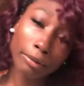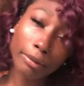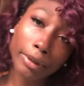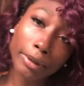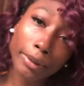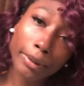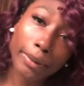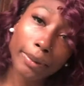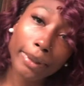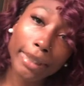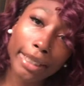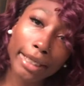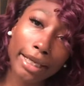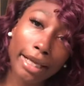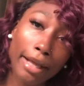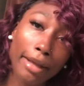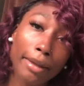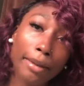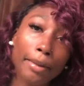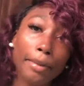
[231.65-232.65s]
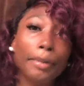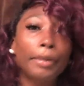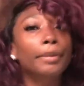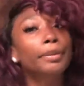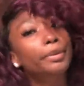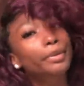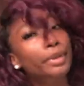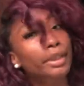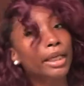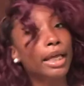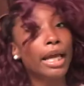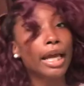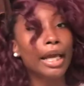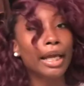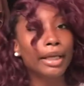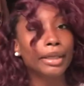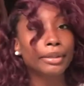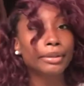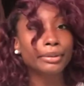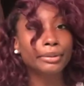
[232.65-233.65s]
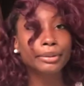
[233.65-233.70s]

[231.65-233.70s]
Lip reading: real quick. Okay,